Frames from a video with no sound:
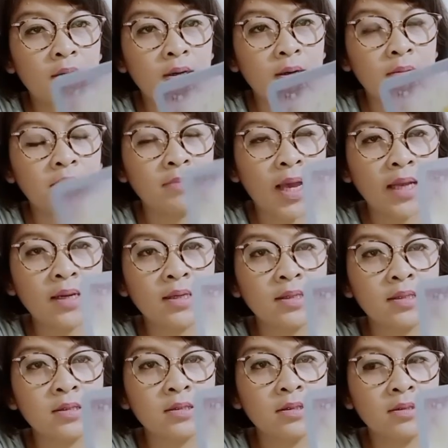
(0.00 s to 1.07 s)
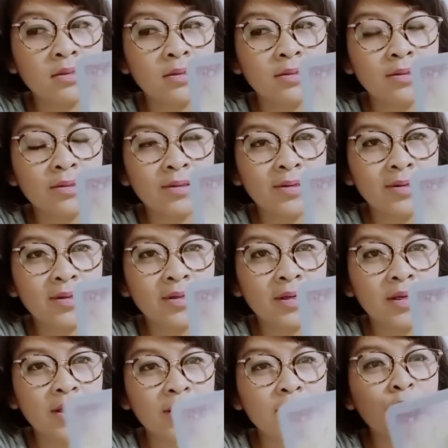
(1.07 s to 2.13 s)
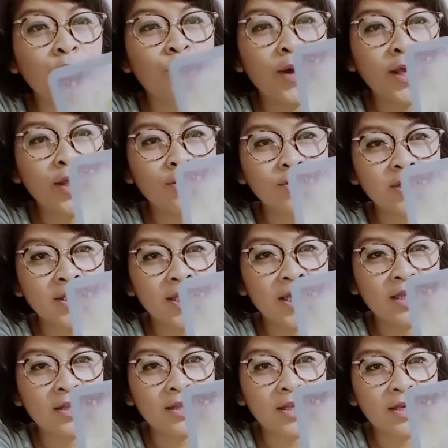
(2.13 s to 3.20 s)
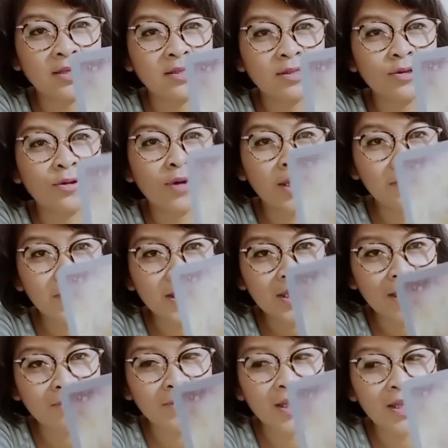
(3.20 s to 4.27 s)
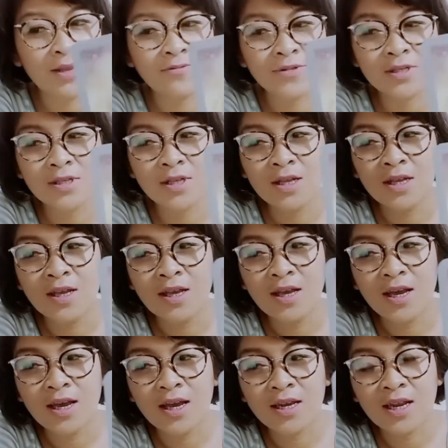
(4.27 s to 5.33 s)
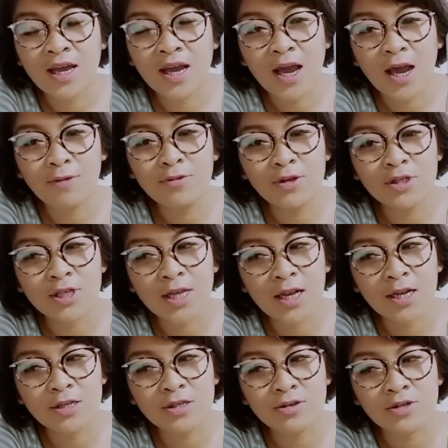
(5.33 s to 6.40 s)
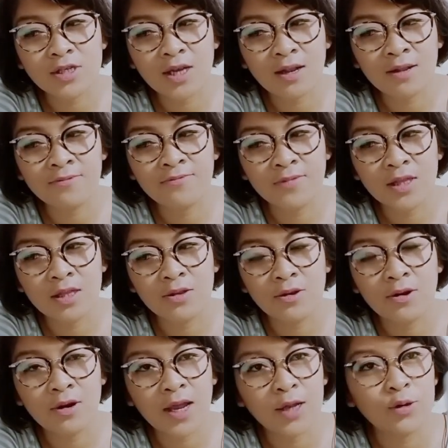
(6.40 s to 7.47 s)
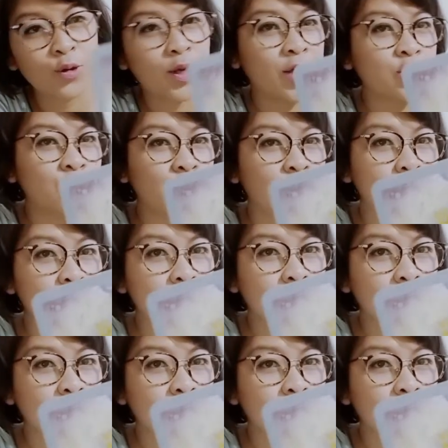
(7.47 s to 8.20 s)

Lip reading: manage the way you're seeing things, your limiting beliefs, and how you challenge yourself with your educations,